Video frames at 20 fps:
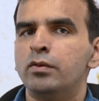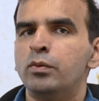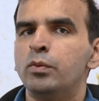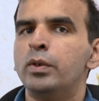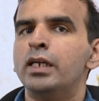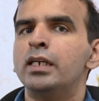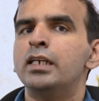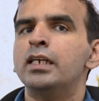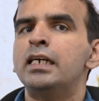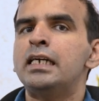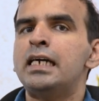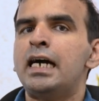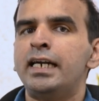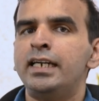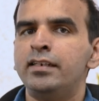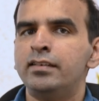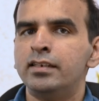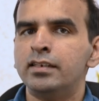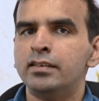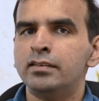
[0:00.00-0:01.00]
who can
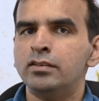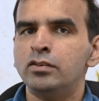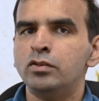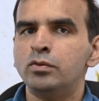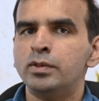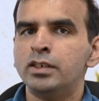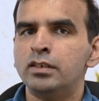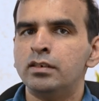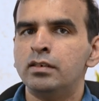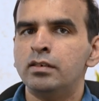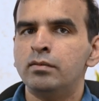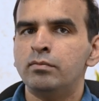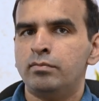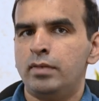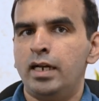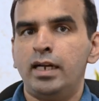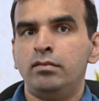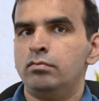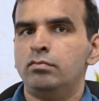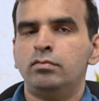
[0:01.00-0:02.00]
guide the consumer,
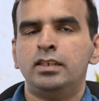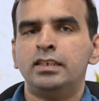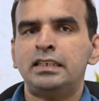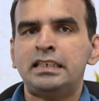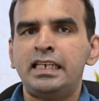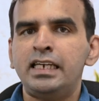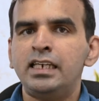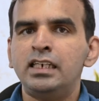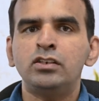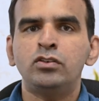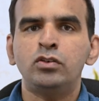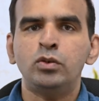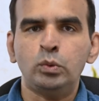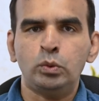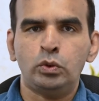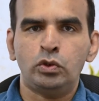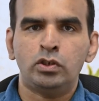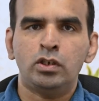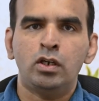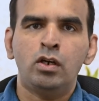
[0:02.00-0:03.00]
and the scale is
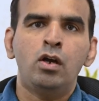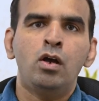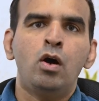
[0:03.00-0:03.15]
huge.